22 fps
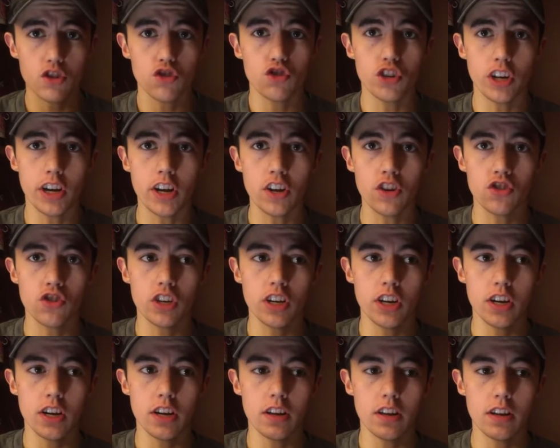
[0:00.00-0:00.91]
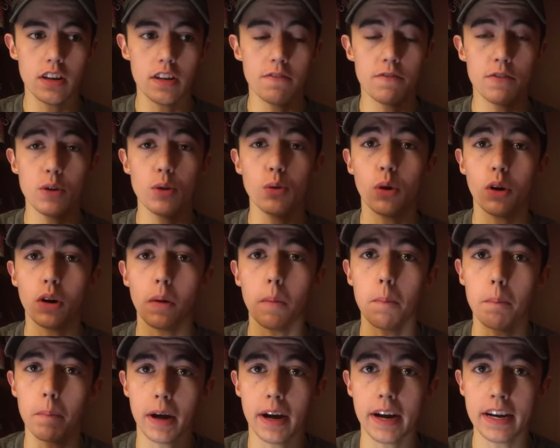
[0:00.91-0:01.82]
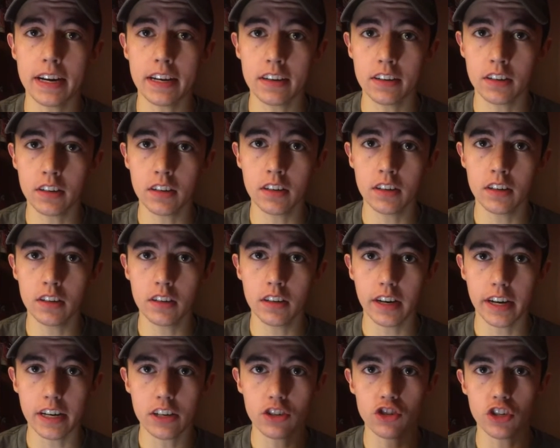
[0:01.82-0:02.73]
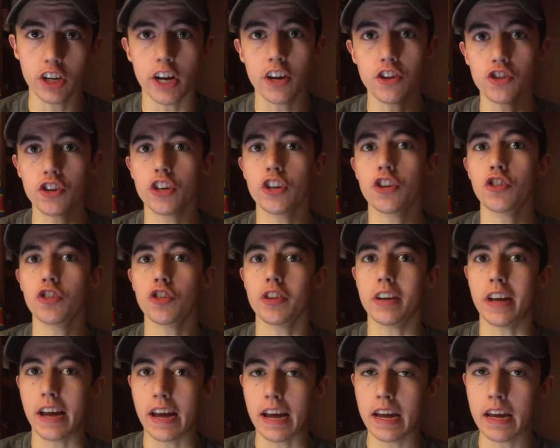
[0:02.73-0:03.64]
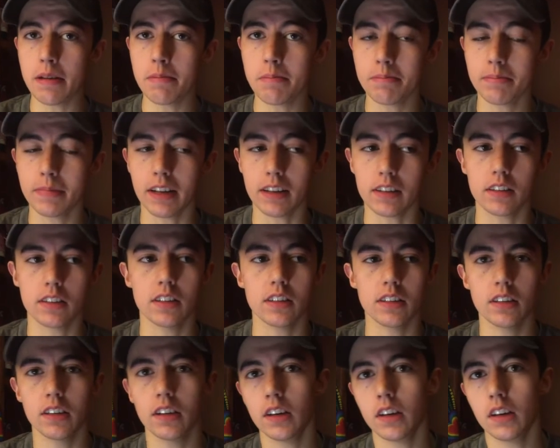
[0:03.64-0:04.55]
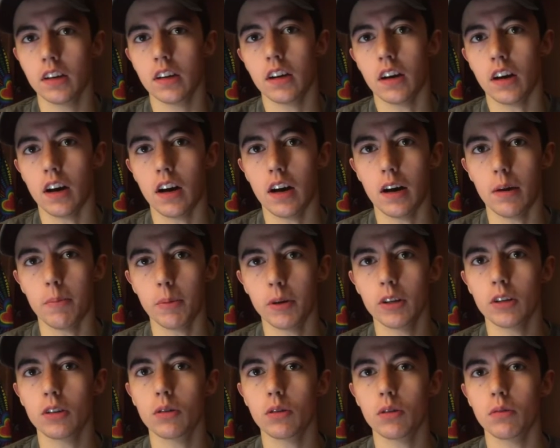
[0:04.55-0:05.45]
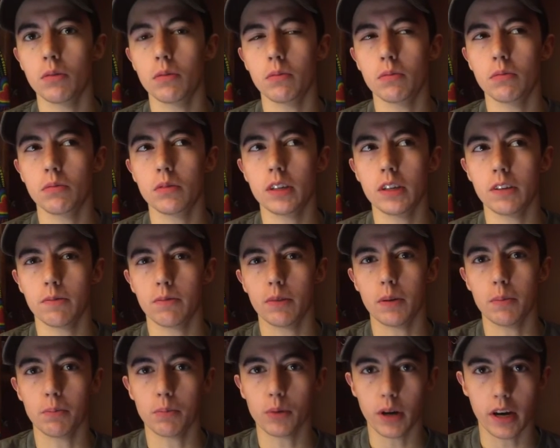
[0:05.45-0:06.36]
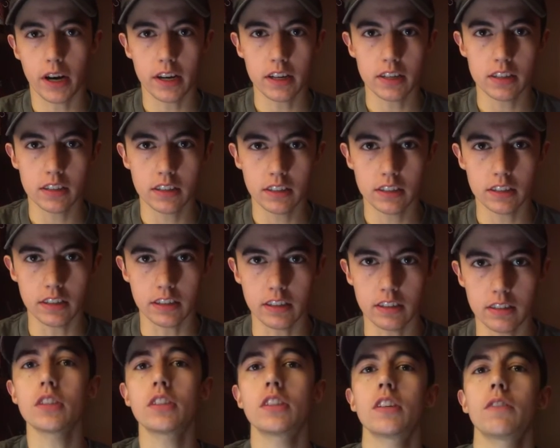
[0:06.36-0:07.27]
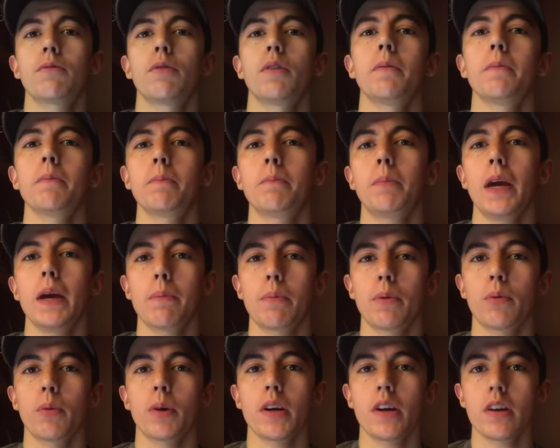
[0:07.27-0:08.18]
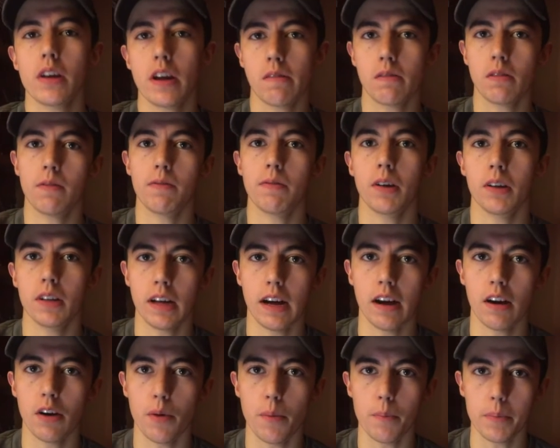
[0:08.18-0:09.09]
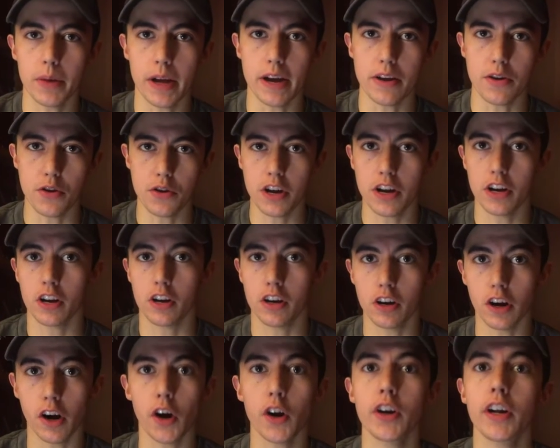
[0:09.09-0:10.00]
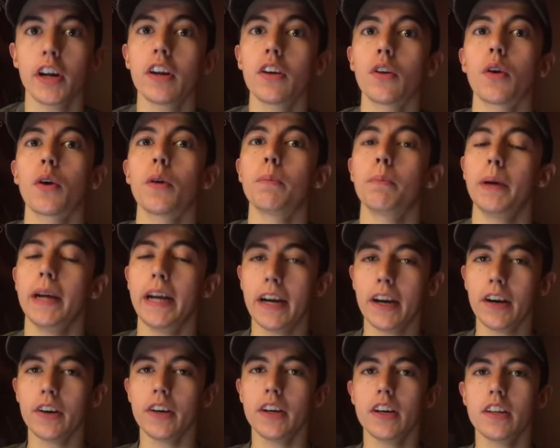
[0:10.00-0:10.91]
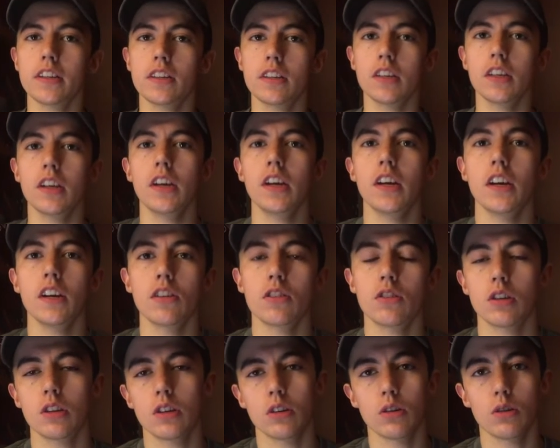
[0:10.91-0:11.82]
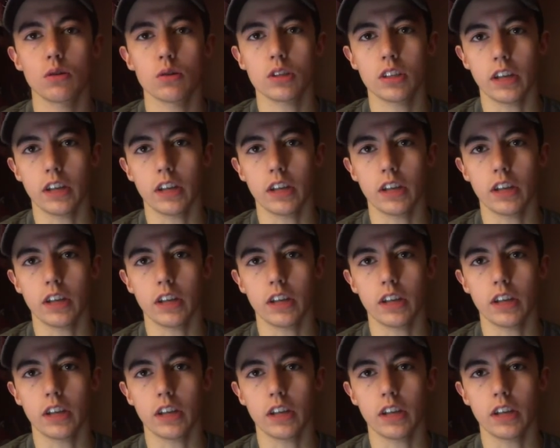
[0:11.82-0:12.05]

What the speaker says: changing, if you are a minor and changing your name, that's a little different process, like there's different paperwork you have to fill out, and you need a guardian or parent to